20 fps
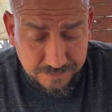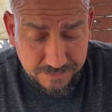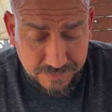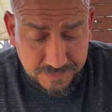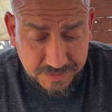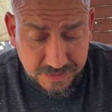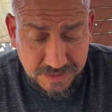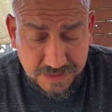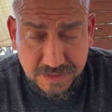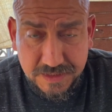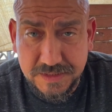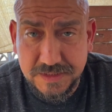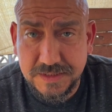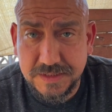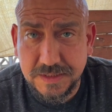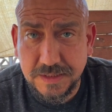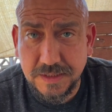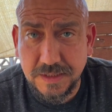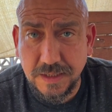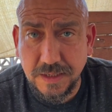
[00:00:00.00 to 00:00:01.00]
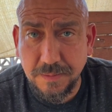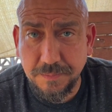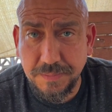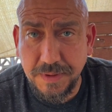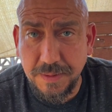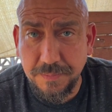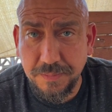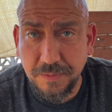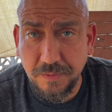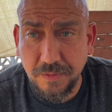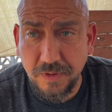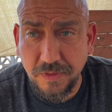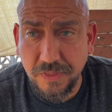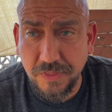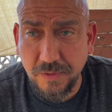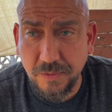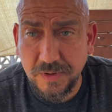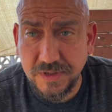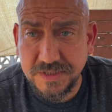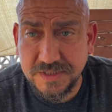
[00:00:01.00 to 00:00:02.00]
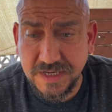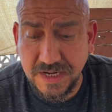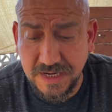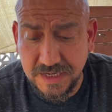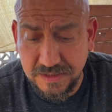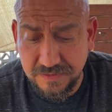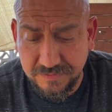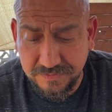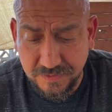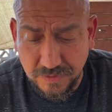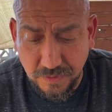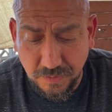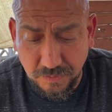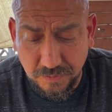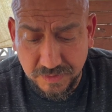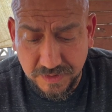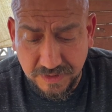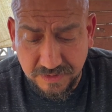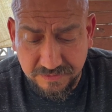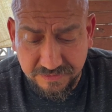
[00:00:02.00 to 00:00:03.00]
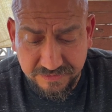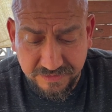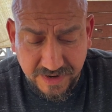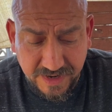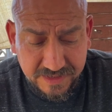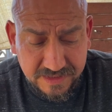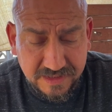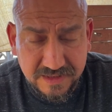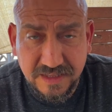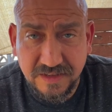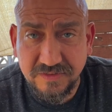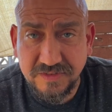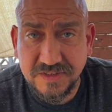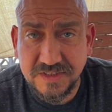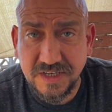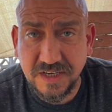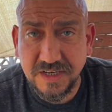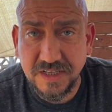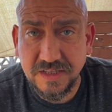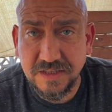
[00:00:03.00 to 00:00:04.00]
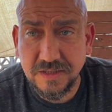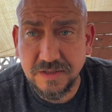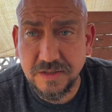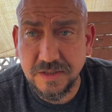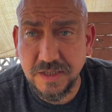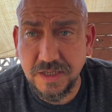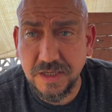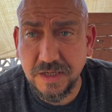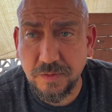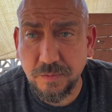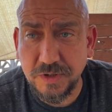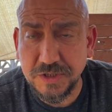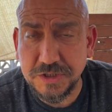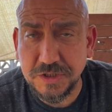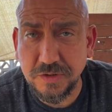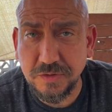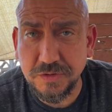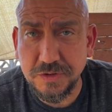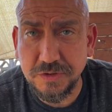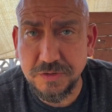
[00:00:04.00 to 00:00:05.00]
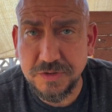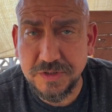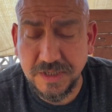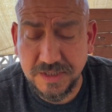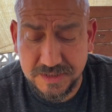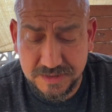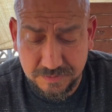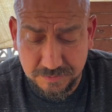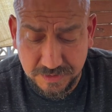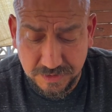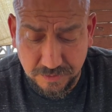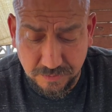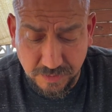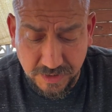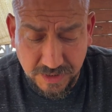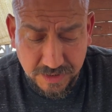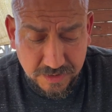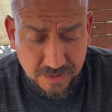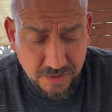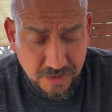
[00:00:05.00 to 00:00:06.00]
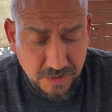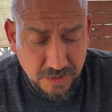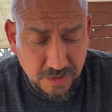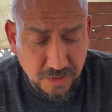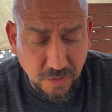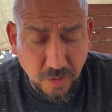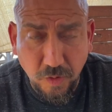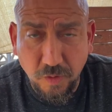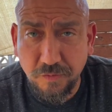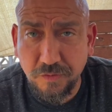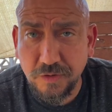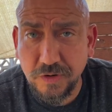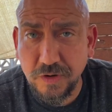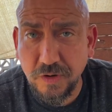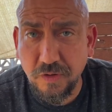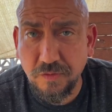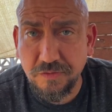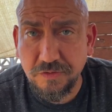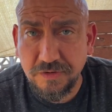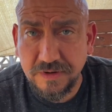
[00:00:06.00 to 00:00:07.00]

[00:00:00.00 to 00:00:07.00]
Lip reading: these people authoritative, only in fact that they've studied the original New Testament Greek over and over